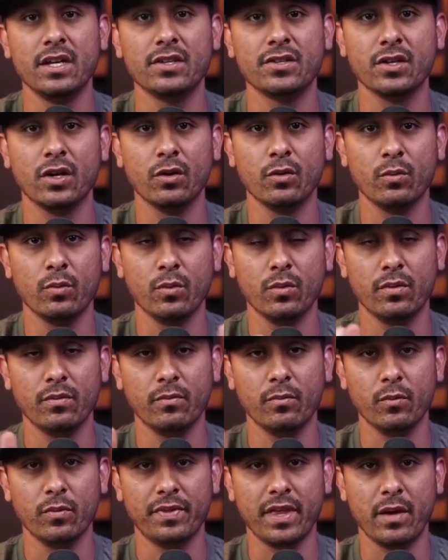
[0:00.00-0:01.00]
So
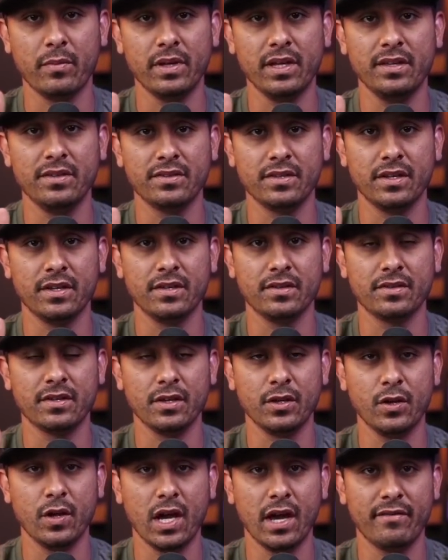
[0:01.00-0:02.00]
what that means is
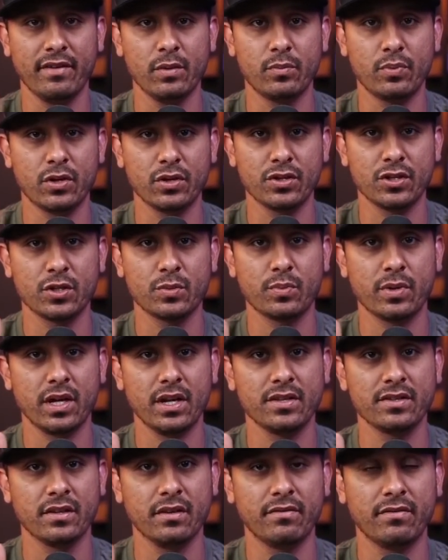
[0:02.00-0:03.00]
you have a purchase
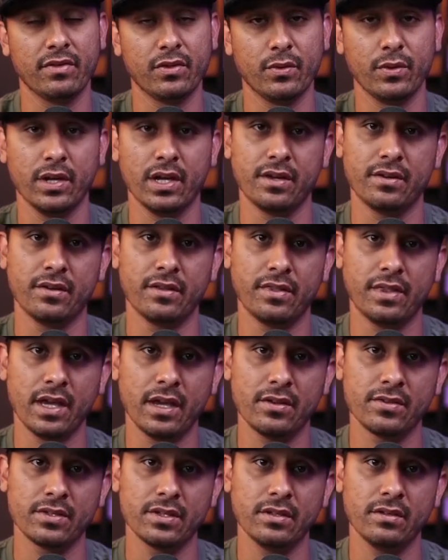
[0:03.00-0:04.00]
price of
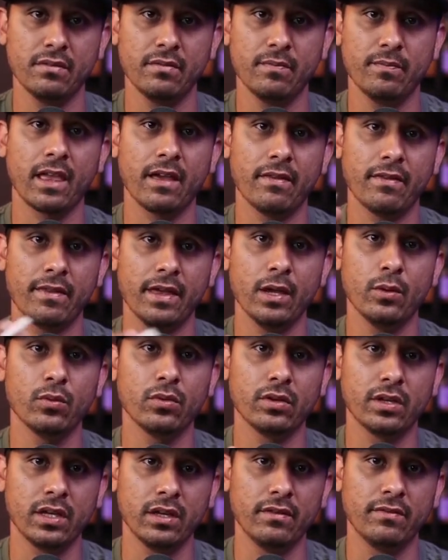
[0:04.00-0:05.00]
$300,000. They
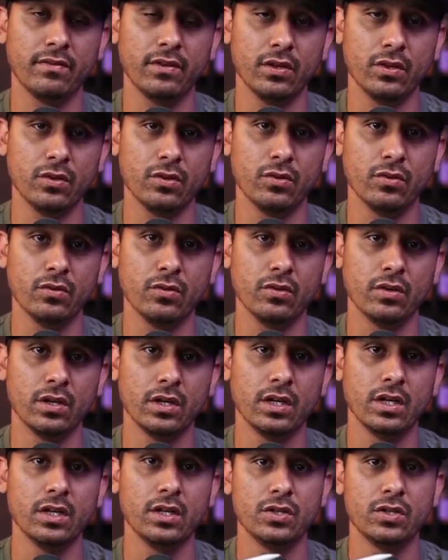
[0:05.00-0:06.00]
will give you
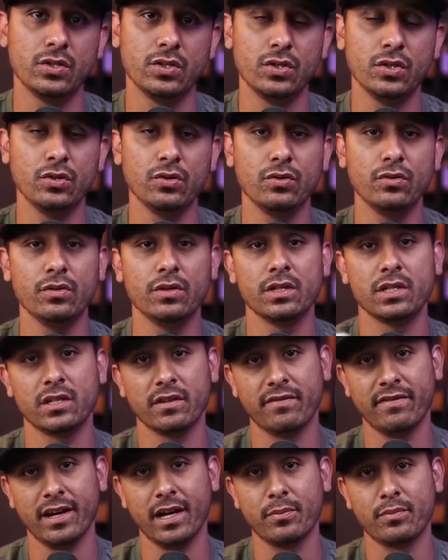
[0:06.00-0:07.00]
2
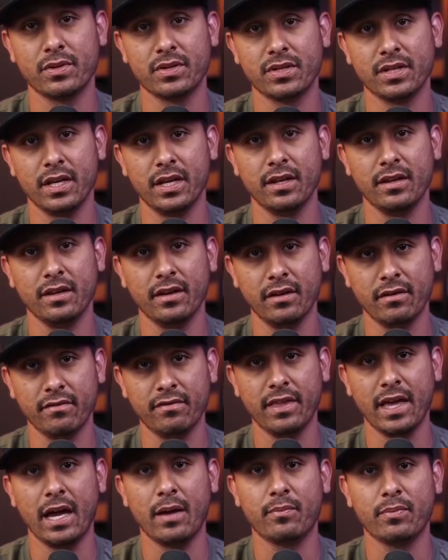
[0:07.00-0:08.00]
to 5%
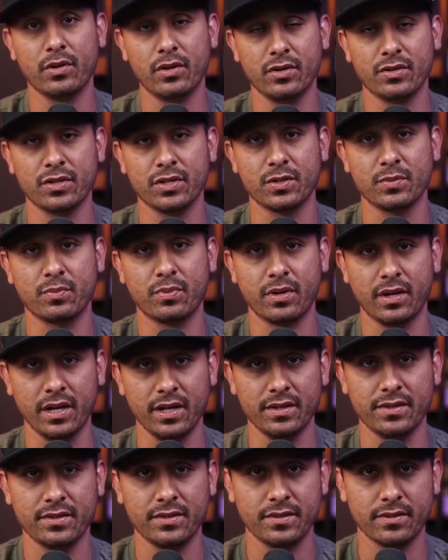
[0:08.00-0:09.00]
of that purchase
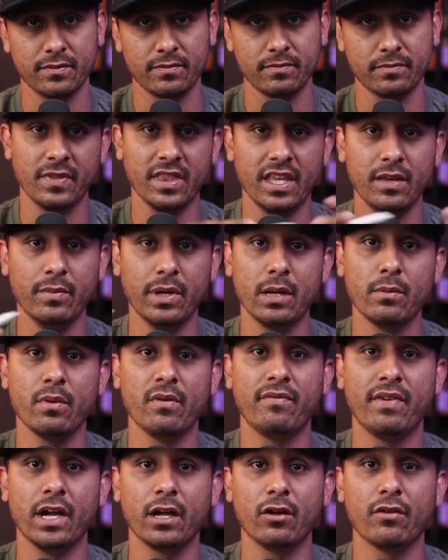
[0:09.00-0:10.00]
price. The
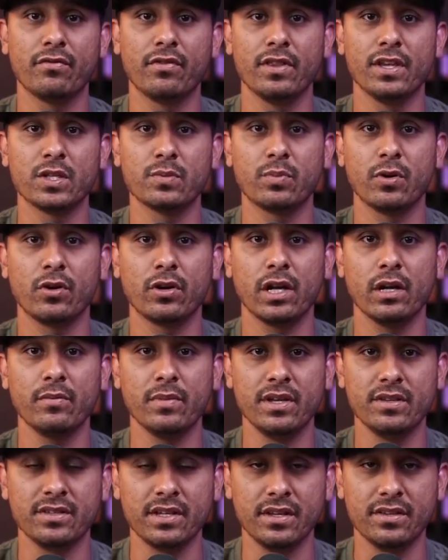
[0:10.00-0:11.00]
minimum FICO for this
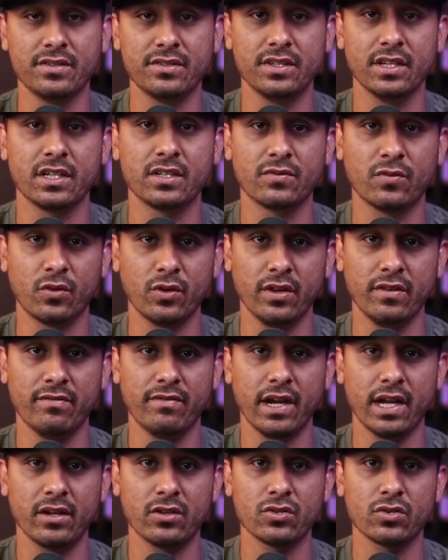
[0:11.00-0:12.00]
program is a 640
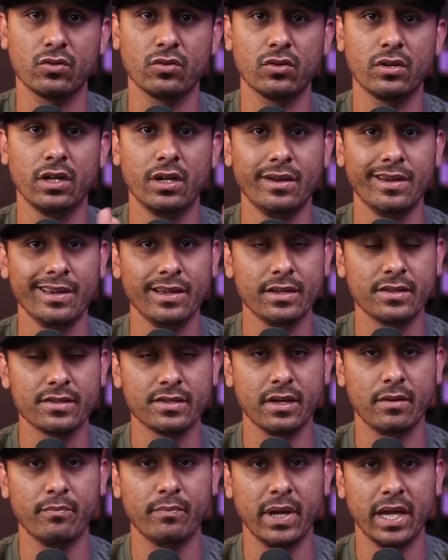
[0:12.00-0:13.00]
FICO score.
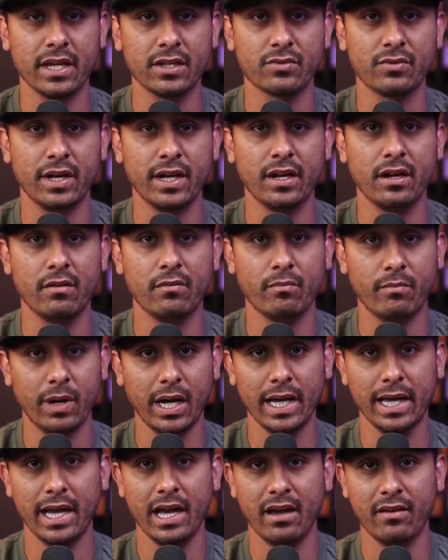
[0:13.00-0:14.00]
Some banks right now
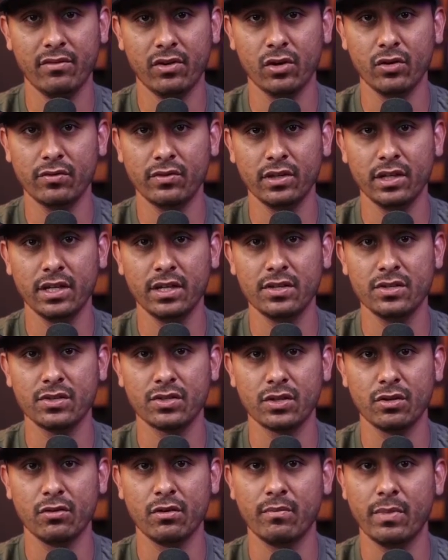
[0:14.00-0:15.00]
might have overlays,
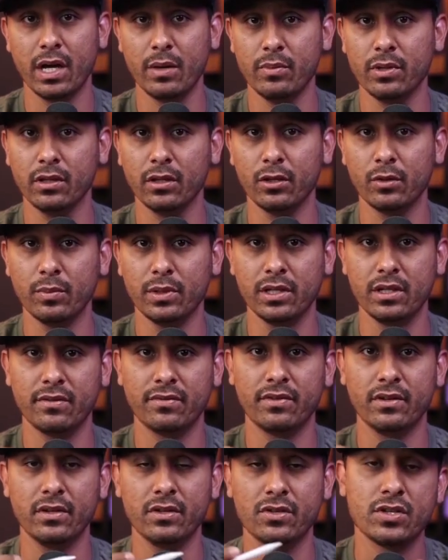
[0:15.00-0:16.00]
so it might be a little bit
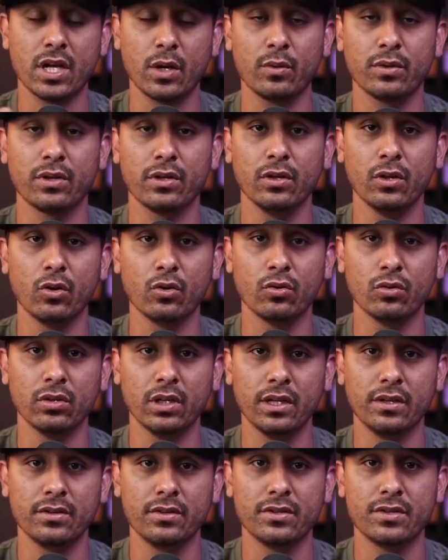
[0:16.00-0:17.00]
different. Check with your local
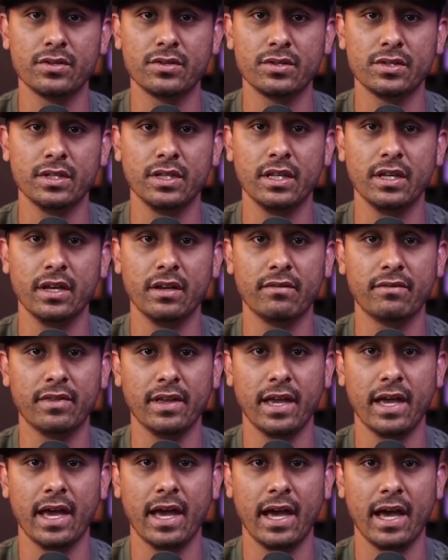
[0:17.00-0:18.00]
lender to see if
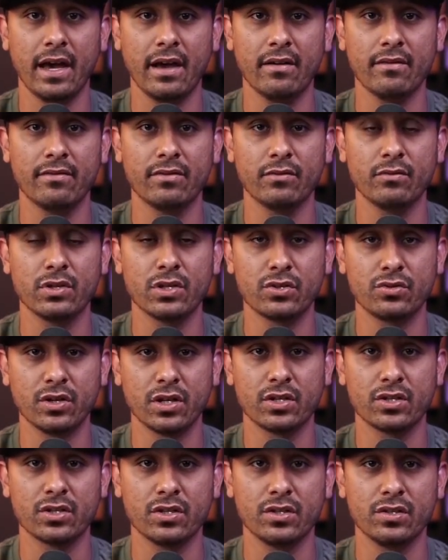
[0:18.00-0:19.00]
they have
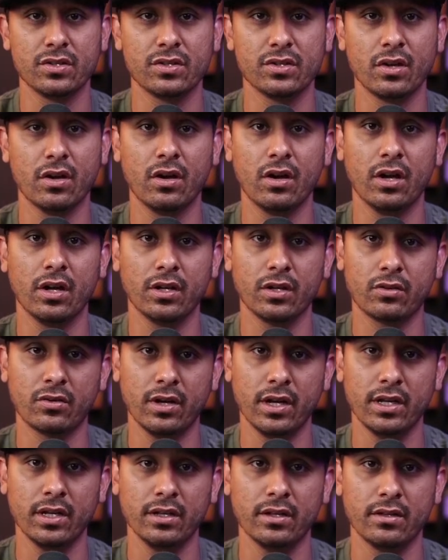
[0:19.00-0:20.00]
restrictions on
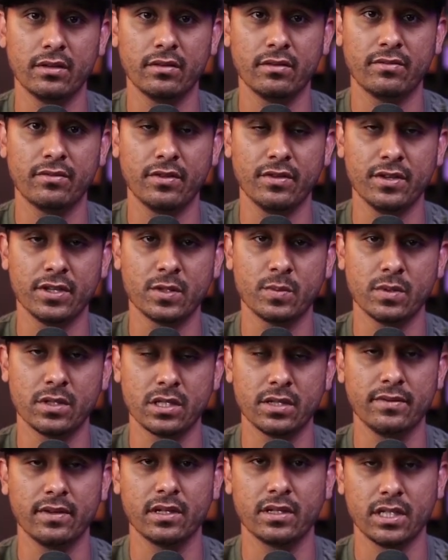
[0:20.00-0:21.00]
credit for this
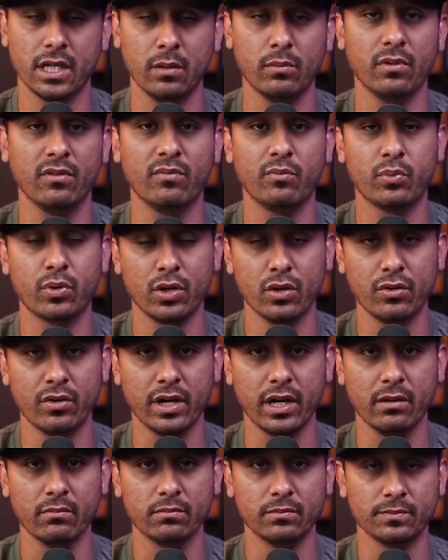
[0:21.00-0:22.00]
specific type of
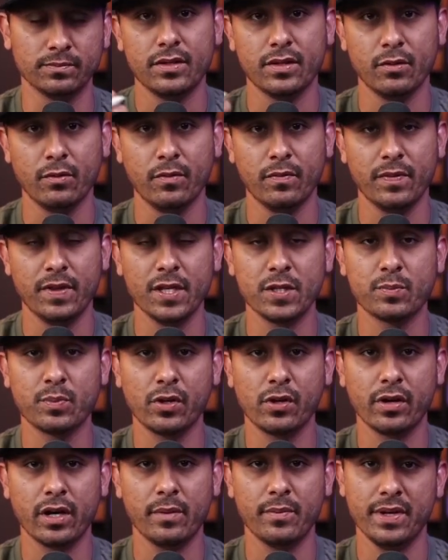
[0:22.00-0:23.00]
program. So this
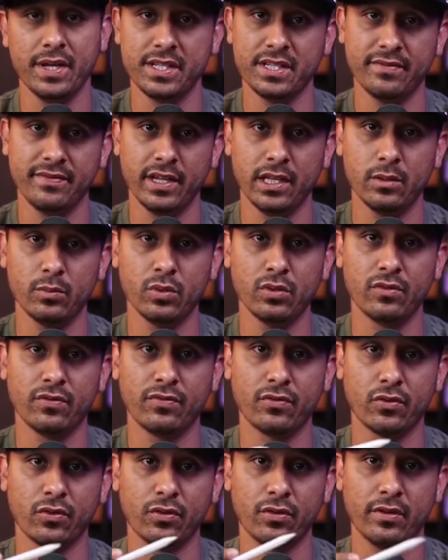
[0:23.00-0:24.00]
program is available
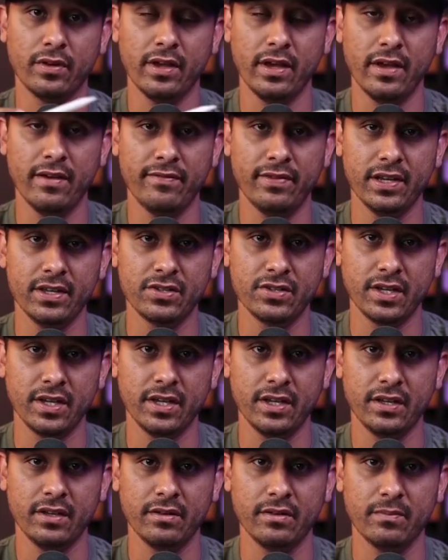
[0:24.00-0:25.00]
for
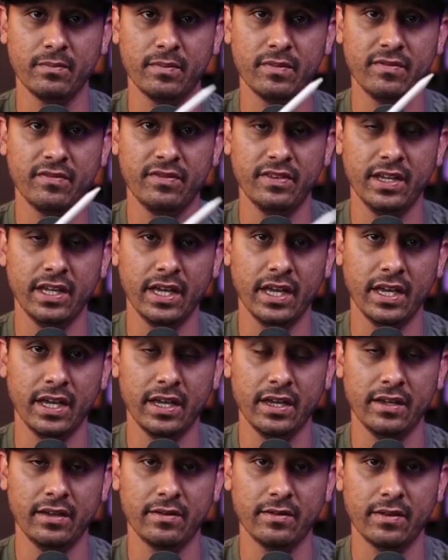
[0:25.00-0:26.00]
FHA,
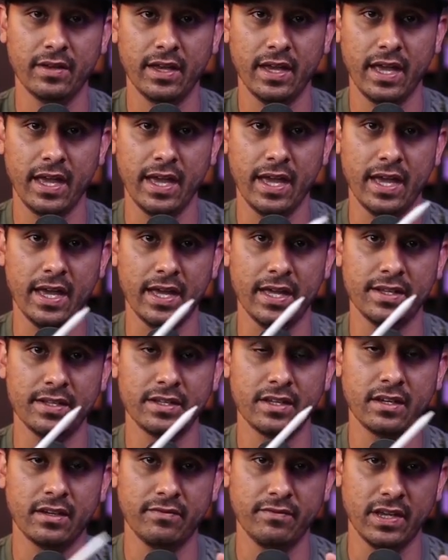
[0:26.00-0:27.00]
VA,
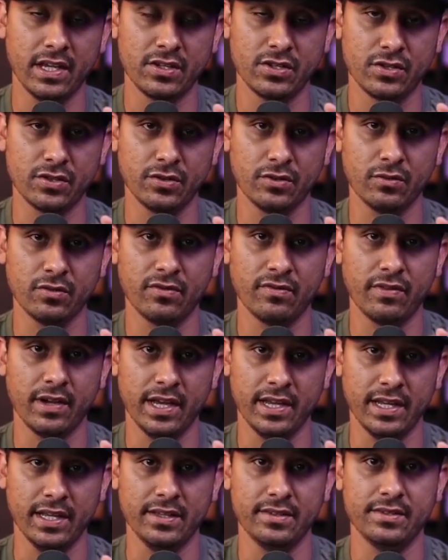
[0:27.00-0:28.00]
and conventional
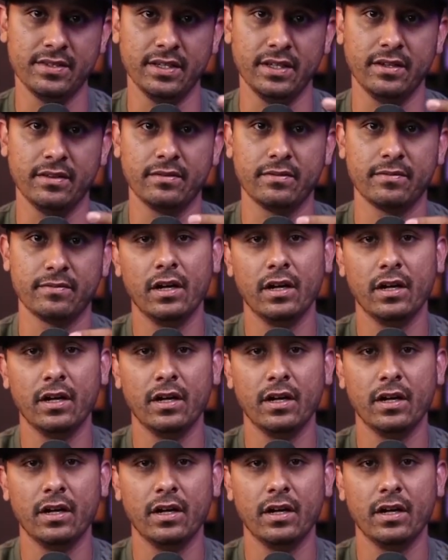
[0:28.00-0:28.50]
financing.